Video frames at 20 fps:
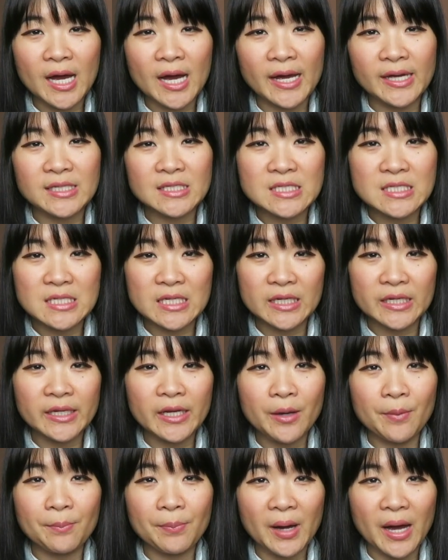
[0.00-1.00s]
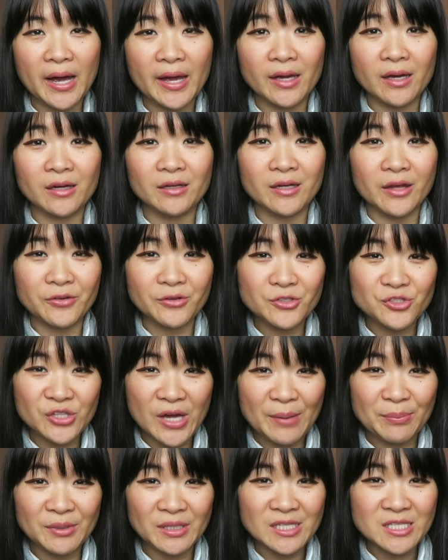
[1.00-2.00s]
I did buy another
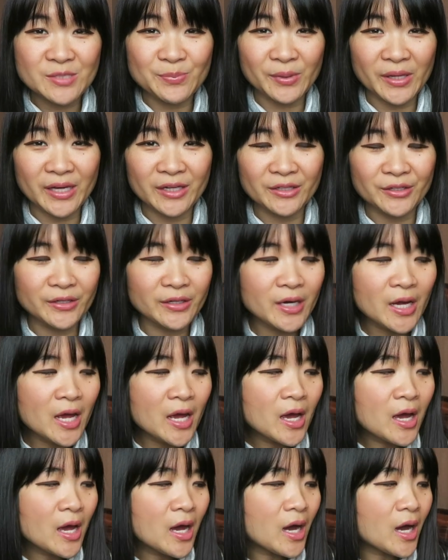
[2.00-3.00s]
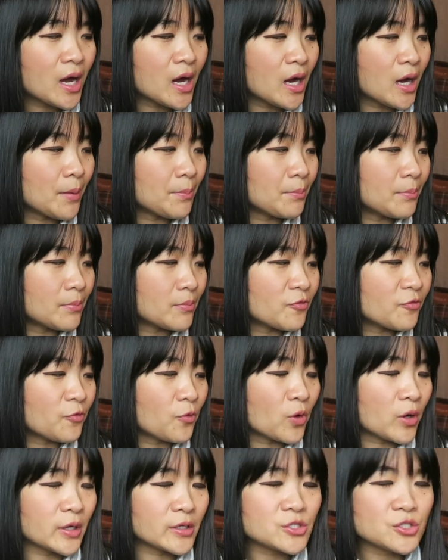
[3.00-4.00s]
Japanese planner.
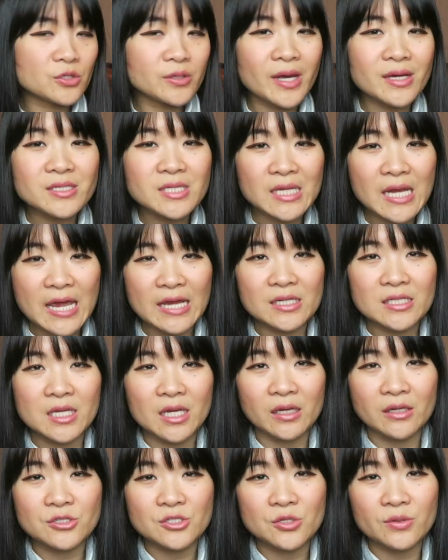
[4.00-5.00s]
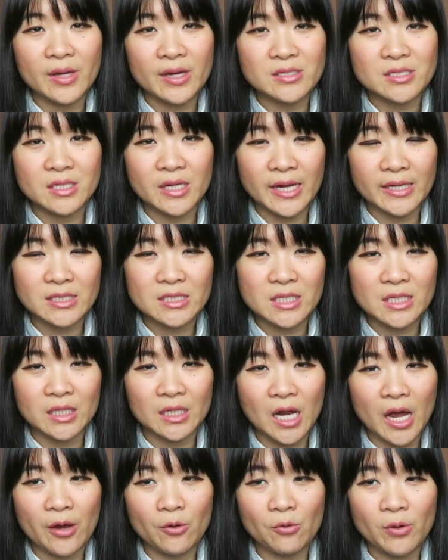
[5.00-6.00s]
For 2018 and
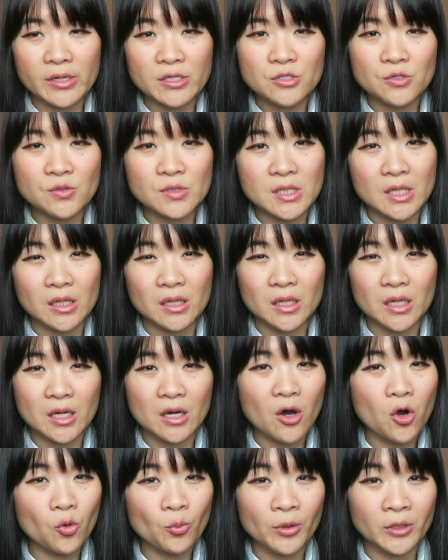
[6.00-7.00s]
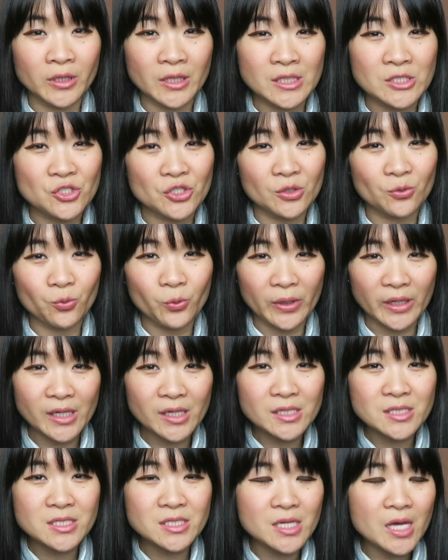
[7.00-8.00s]
2019, I was using the Hobonichi
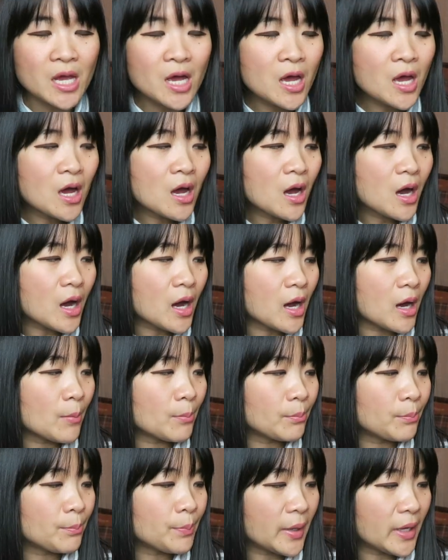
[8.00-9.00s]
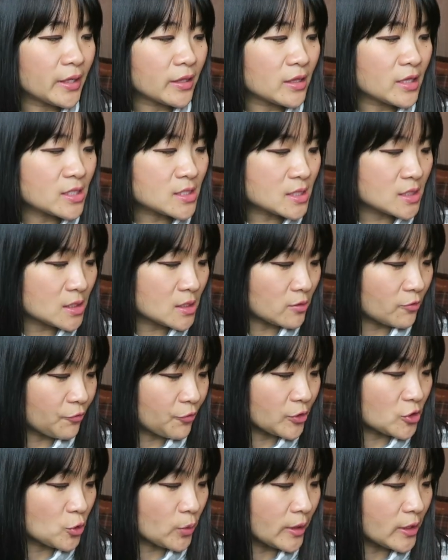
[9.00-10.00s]
Weeks, but
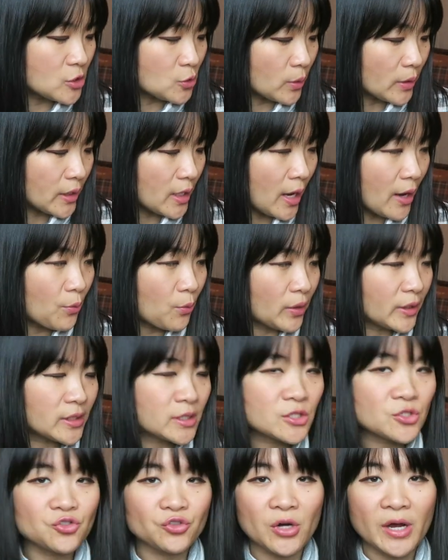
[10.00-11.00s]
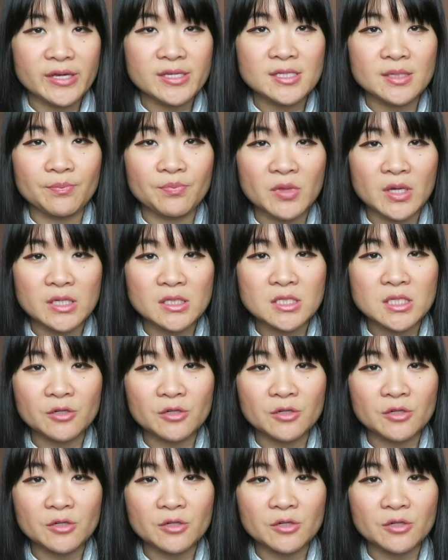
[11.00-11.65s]
for 2020, I wanted to try something